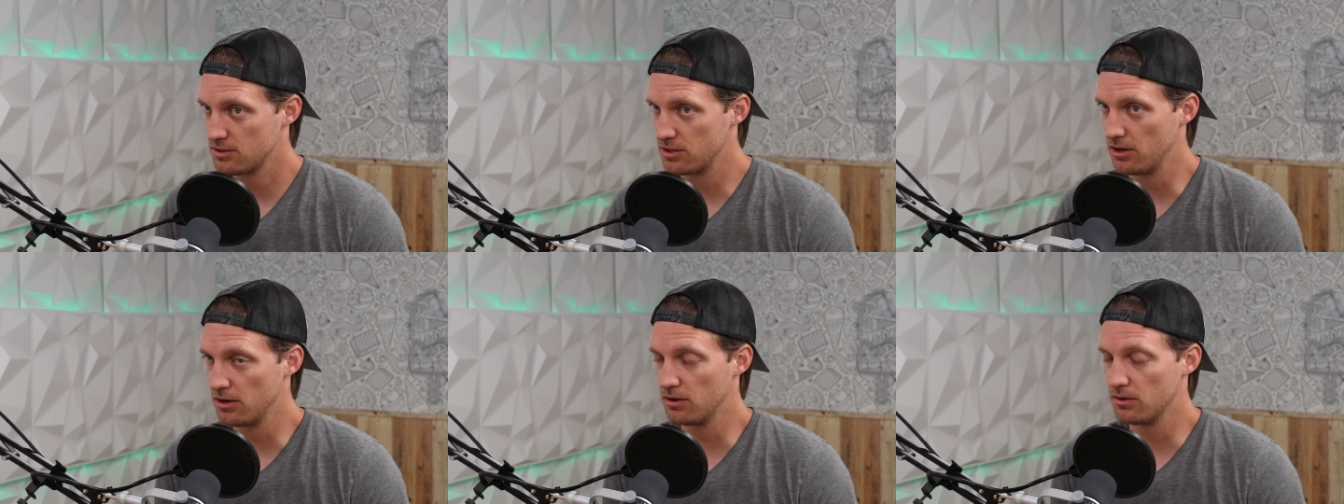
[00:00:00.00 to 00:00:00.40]

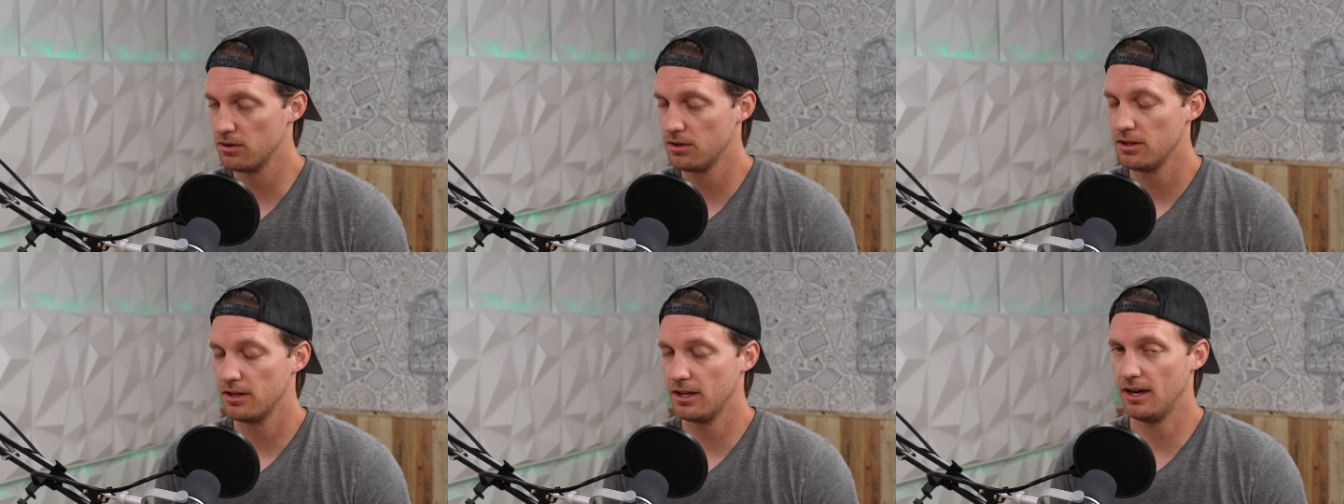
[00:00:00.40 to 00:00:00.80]
So
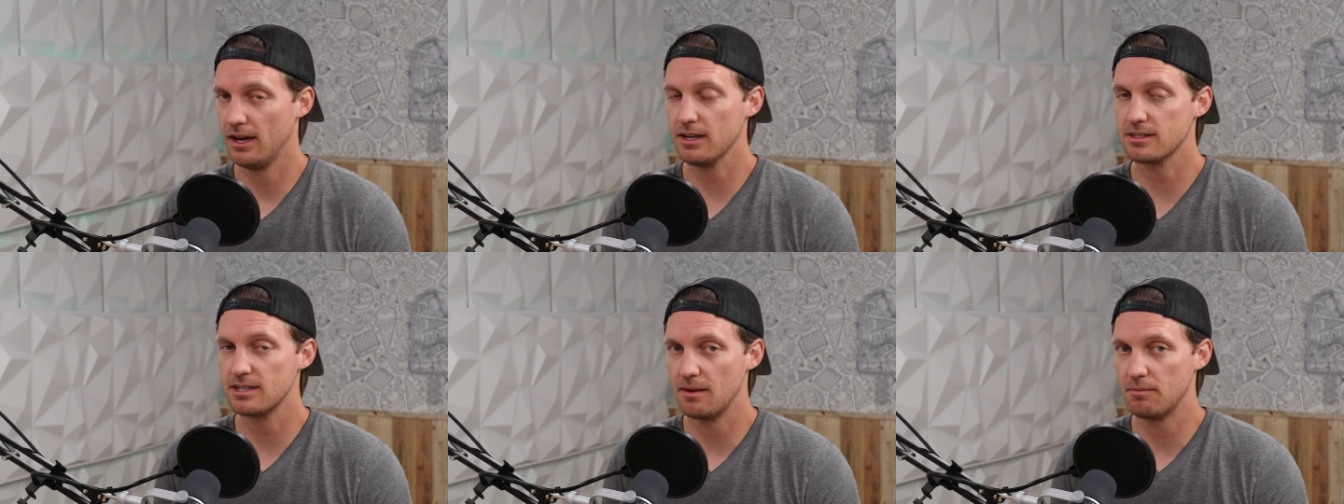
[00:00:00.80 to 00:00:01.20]
the
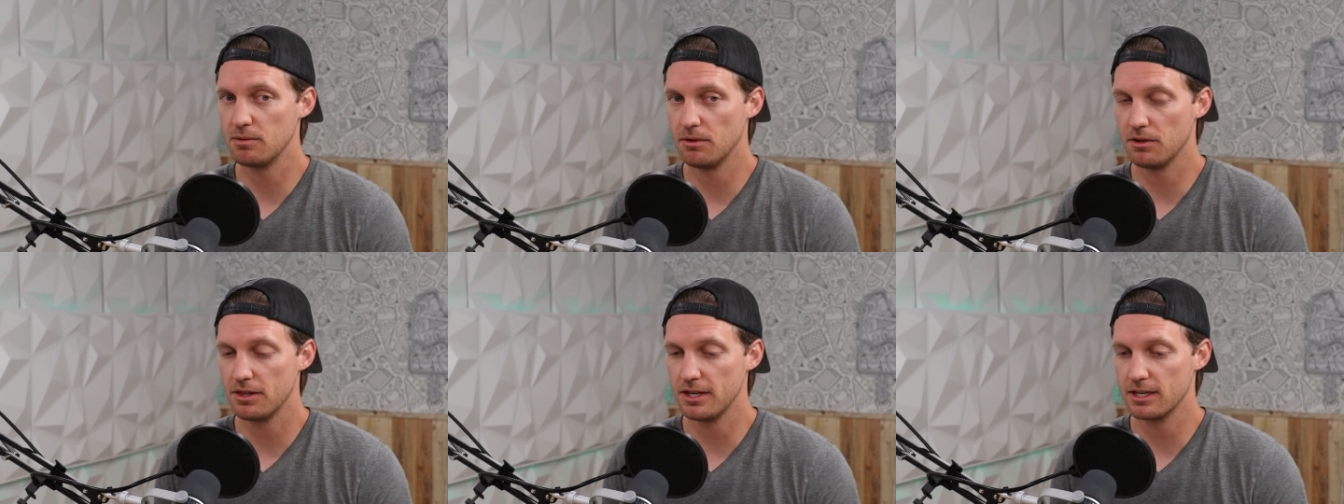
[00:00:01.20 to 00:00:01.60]

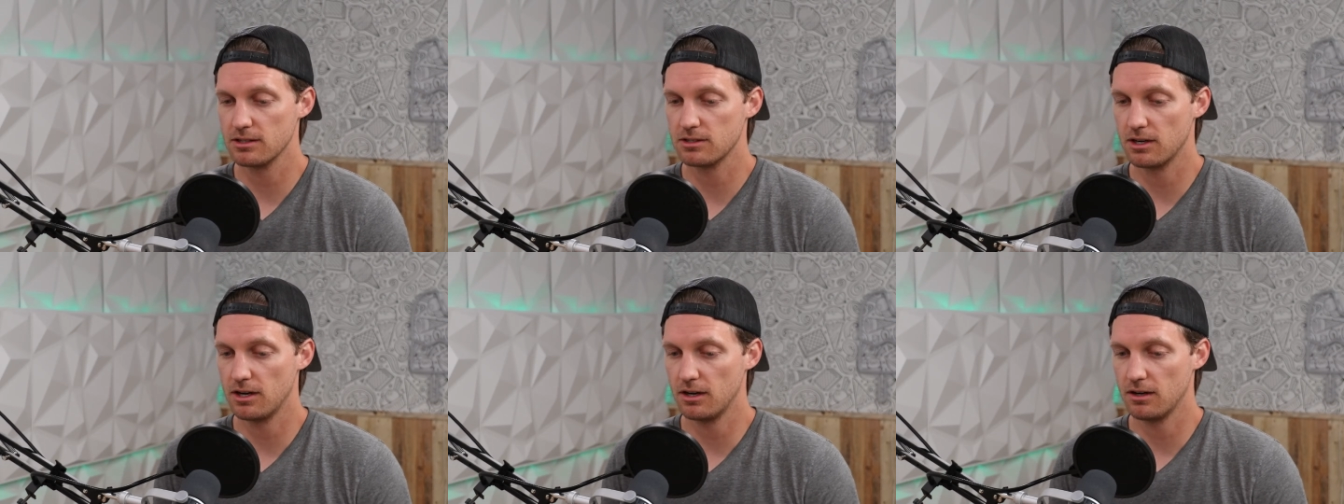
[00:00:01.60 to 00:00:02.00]
unacceptable
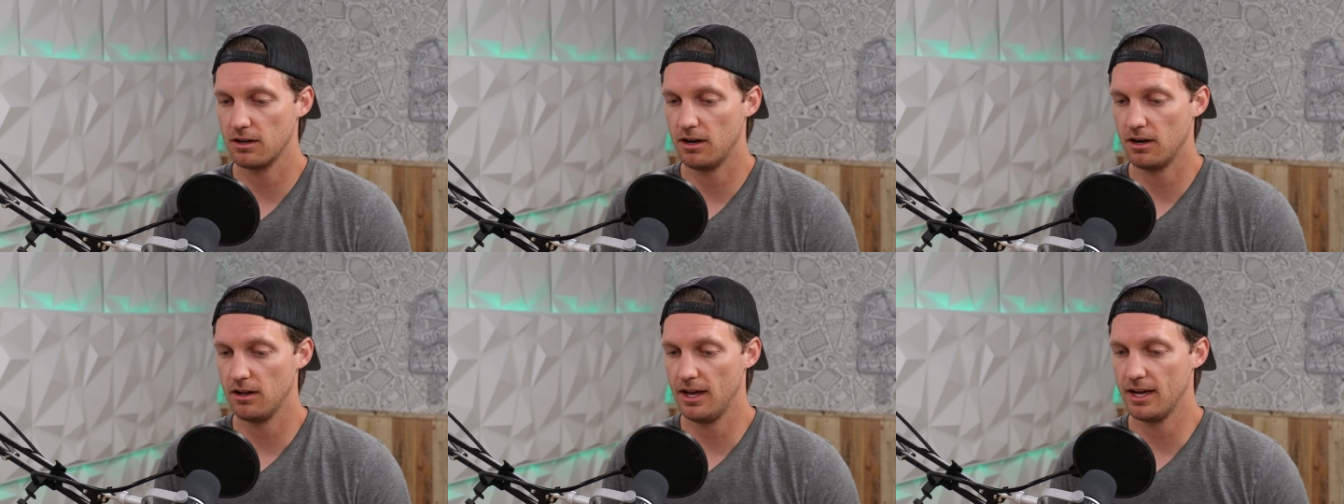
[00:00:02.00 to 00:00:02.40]
things are
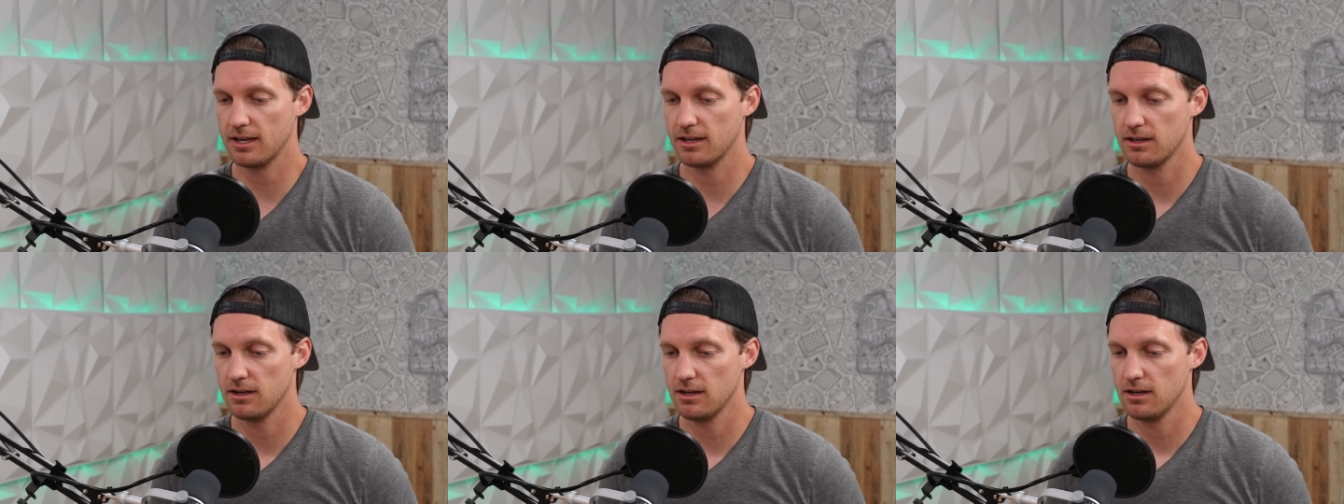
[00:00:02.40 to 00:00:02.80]

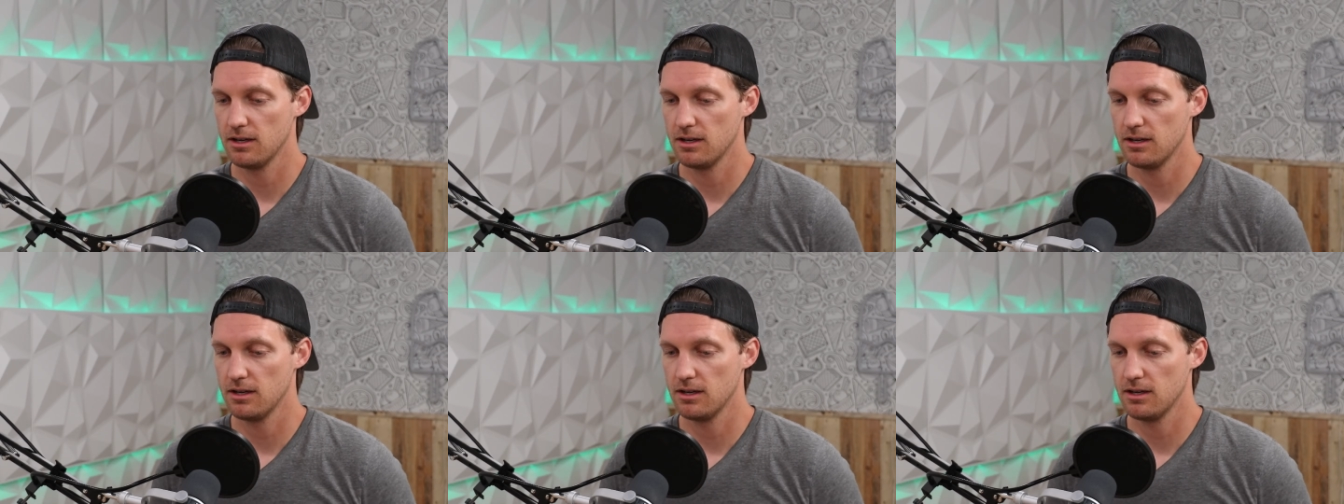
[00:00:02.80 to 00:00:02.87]
like,